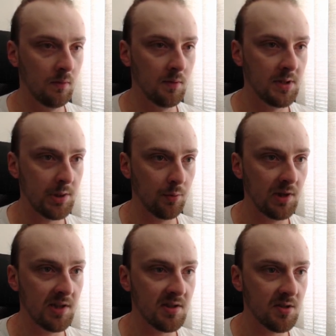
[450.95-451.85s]
So
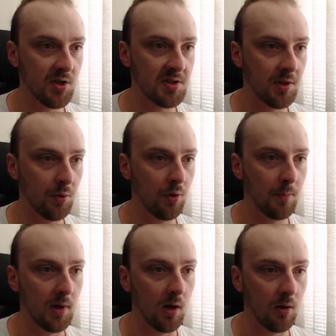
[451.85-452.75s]
that's just a
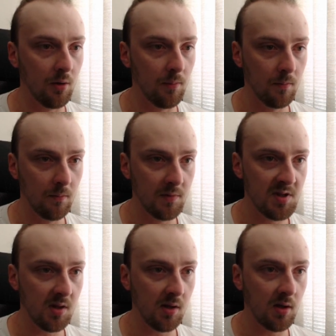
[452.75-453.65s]
normal
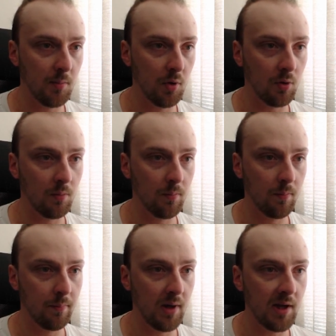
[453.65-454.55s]
skull block
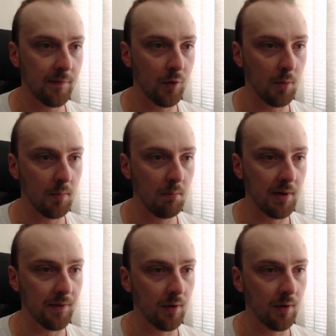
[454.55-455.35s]
platform, but